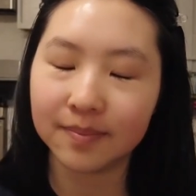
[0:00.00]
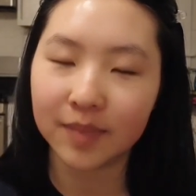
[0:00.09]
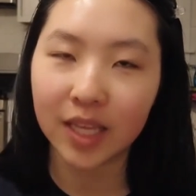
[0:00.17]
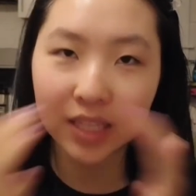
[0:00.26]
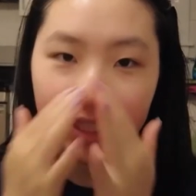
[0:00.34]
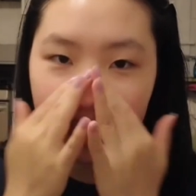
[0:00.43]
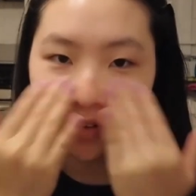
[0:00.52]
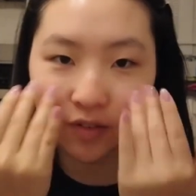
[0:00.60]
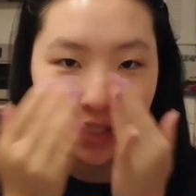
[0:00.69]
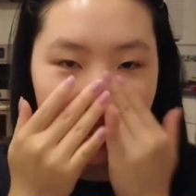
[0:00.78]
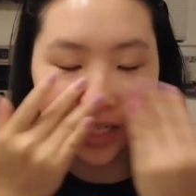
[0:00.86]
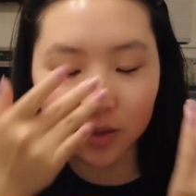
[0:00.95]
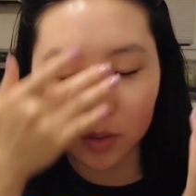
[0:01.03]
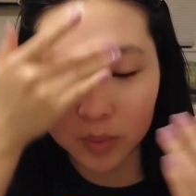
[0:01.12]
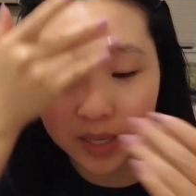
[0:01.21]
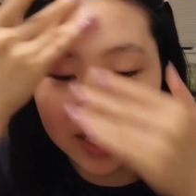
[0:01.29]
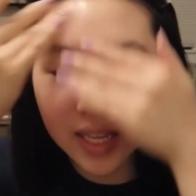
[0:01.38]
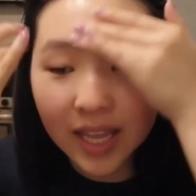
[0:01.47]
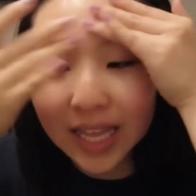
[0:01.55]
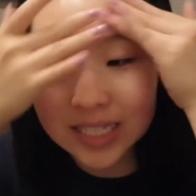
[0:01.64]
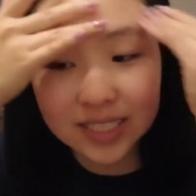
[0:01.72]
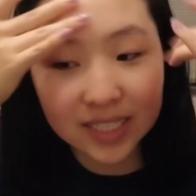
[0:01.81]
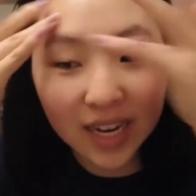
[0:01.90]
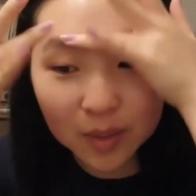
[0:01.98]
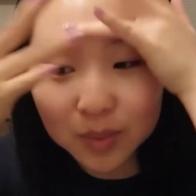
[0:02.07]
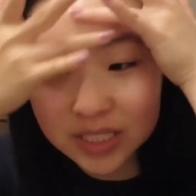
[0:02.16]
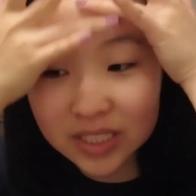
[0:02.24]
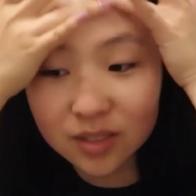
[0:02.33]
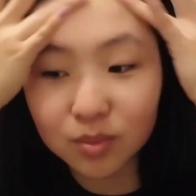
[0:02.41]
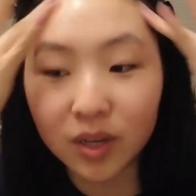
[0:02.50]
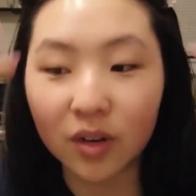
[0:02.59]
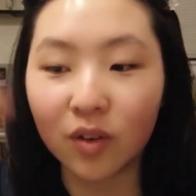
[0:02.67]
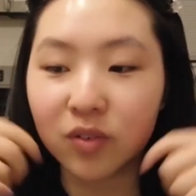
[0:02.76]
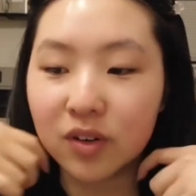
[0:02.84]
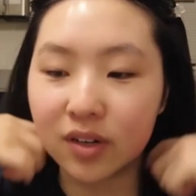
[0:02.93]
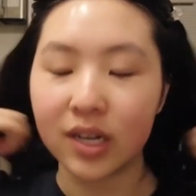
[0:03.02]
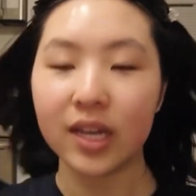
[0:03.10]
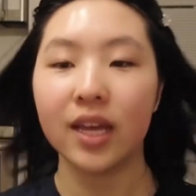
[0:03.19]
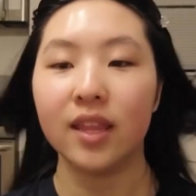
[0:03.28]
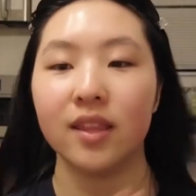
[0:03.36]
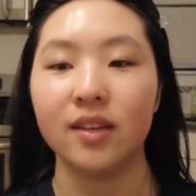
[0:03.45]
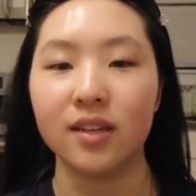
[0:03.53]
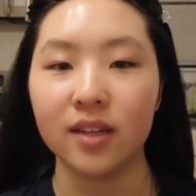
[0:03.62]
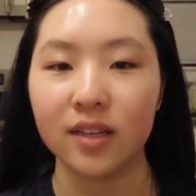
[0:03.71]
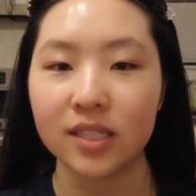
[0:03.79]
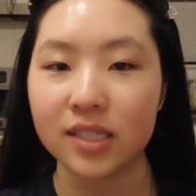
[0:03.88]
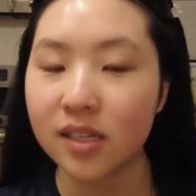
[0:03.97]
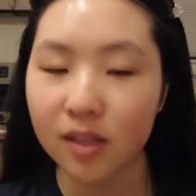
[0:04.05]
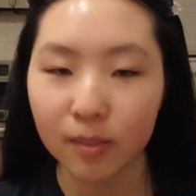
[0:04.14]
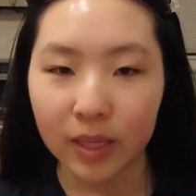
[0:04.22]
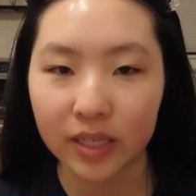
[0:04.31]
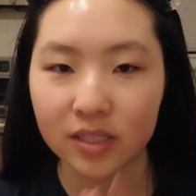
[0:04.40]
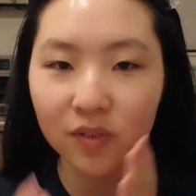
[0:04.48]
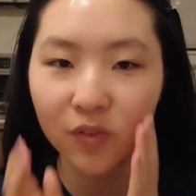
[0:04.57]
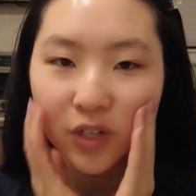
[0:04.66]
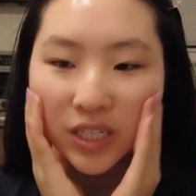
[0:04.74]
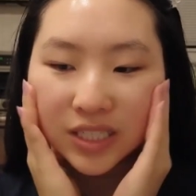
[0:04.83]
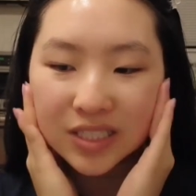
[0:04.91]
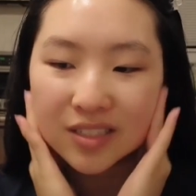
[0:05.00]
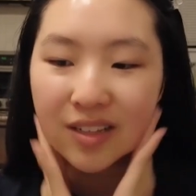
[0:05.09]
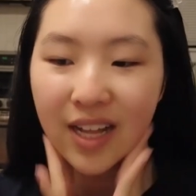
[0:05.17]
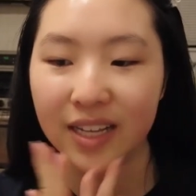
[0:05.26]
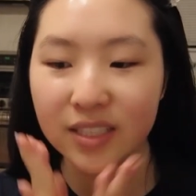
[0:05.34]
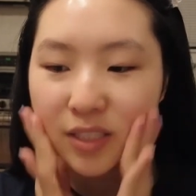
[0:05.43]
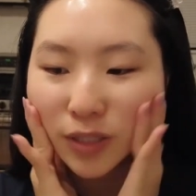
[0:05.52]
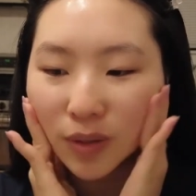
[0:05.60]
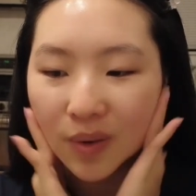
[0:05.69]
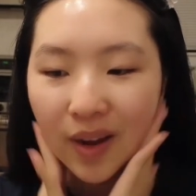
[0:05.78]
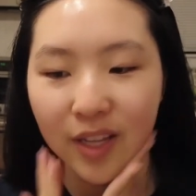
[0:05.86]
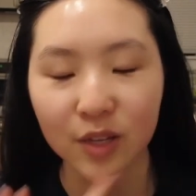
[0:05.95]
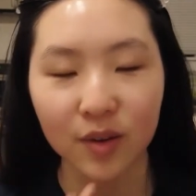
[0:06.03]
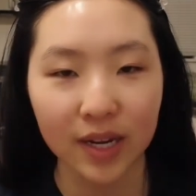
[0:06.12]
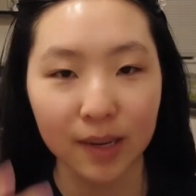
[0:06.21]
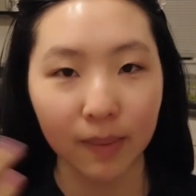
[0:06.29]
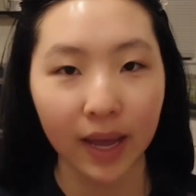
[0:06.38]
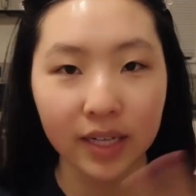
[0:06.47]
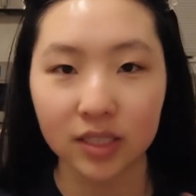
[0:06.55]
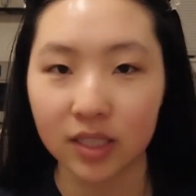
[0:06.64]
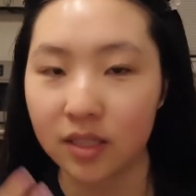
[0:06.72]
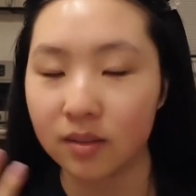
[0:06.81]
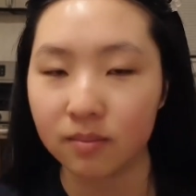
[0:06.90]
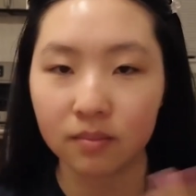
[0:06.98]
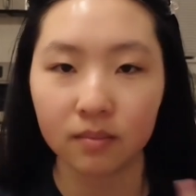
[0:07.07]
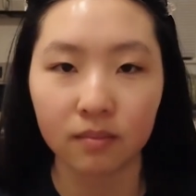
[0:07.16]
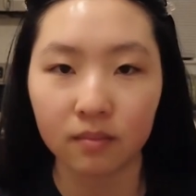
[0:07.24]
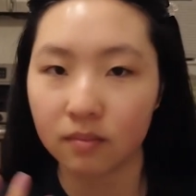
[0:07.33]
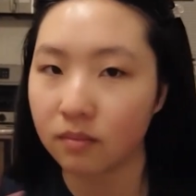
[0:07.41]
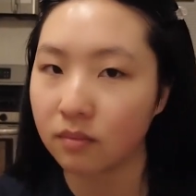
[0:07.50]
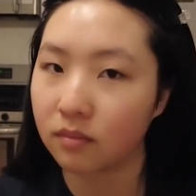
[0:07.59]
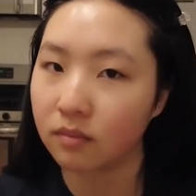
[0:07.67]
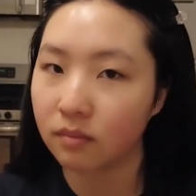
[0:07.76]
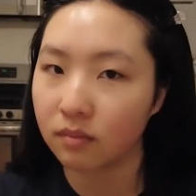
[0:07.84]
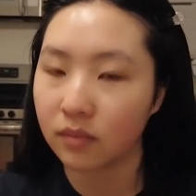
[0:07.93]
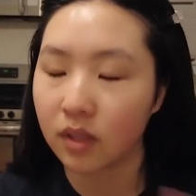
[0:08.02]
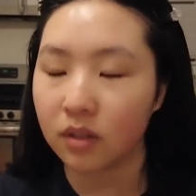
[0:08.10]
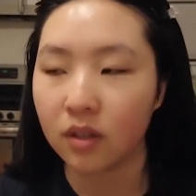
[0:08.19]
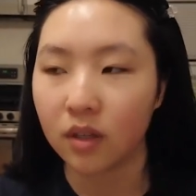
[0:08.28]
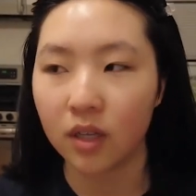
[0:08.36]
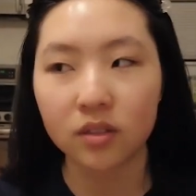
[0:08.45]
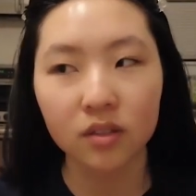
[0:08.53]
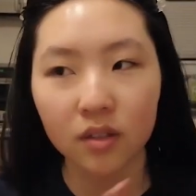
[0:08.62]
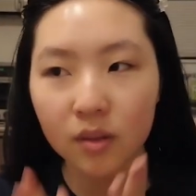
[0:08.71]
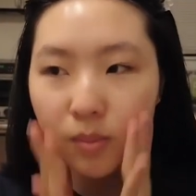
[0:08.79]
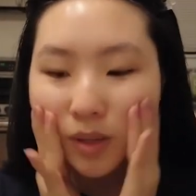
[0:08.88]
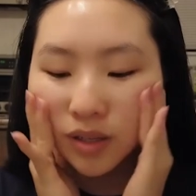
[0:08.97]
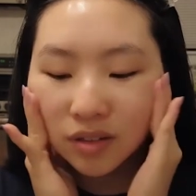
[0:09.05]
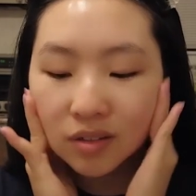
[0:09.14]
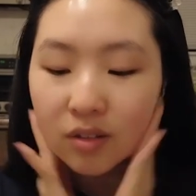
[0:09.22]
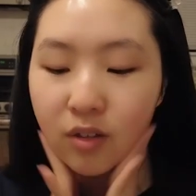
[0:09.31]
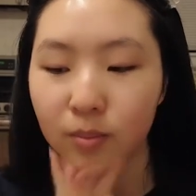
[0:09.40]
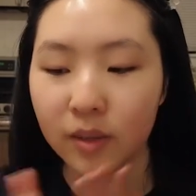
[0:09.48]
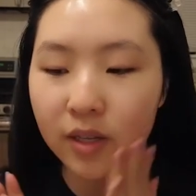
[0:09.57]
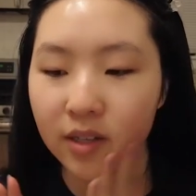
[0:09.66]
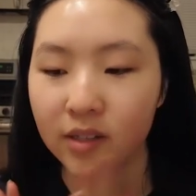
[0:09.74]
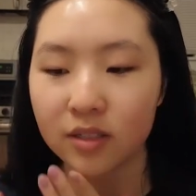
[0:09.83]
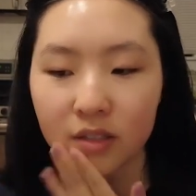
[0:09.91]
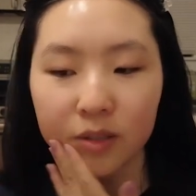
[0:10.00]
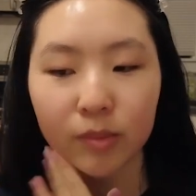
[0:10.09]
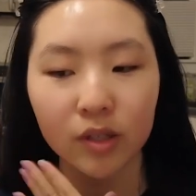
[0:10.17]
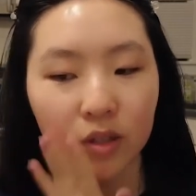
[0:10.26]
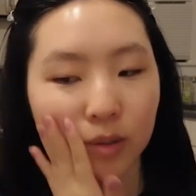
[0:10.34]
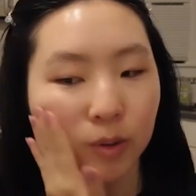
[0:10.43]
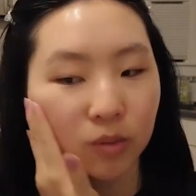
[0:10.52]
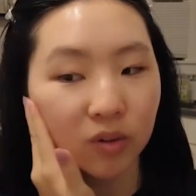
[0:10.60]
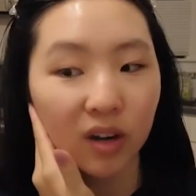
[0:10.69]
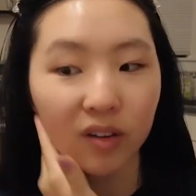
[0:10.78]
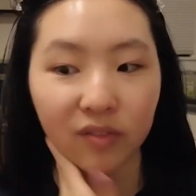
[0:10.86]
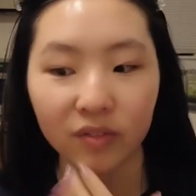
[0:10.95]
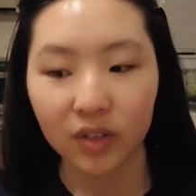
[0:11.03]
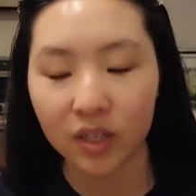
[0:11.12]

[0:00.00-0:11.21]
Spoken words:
And that's every single week. And today we just went over the syllabus for each class, so you can imagine it's gonna be a little bit rough.